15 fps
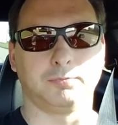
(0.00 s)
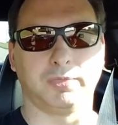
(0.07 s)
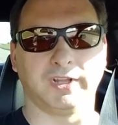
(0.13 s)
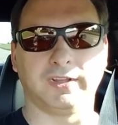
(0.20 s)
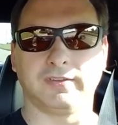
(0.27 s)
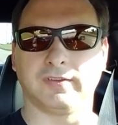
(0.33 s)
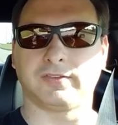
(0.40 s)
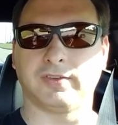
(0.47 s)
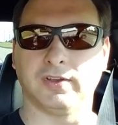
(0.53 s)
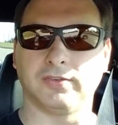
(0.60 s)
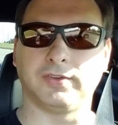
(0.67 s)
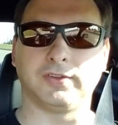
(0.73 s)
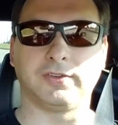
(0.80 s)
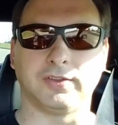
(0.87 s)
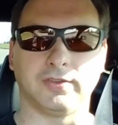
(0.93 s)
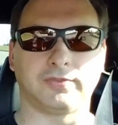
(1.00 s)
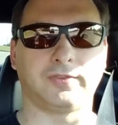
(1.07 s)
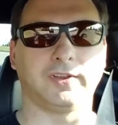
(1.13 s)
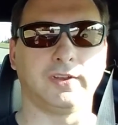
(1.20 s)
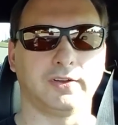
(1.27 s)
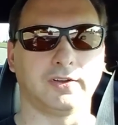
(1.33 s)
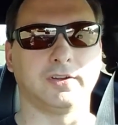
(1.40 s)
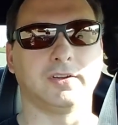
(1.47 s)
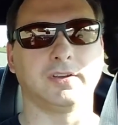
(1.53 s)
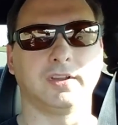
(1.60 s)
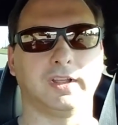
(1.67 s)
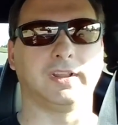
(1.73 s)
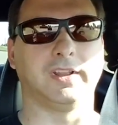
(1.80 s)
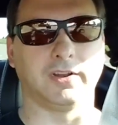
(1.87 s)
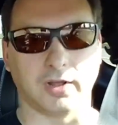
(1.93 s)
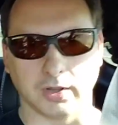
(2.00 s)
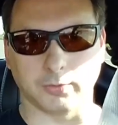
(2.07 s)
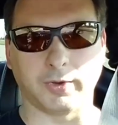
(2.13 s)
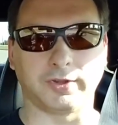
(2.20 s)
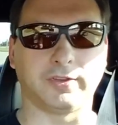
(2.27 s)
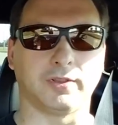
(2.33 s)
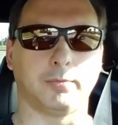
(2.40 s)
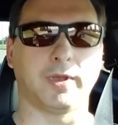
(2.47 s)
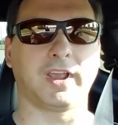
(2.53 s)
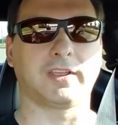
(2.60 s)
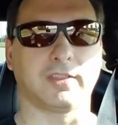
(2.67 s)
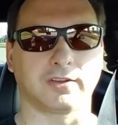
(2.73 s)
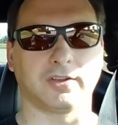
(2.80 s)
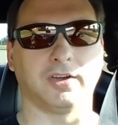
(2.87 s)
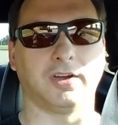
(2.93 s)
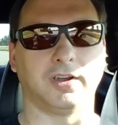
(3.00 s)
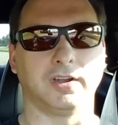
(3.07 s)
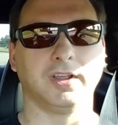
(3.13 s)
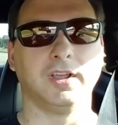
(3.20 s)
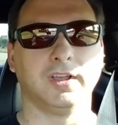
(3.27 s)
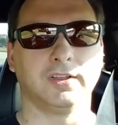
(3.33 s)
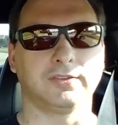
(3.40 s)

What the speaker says: blends itself into the fender and then all the way to the back of the car.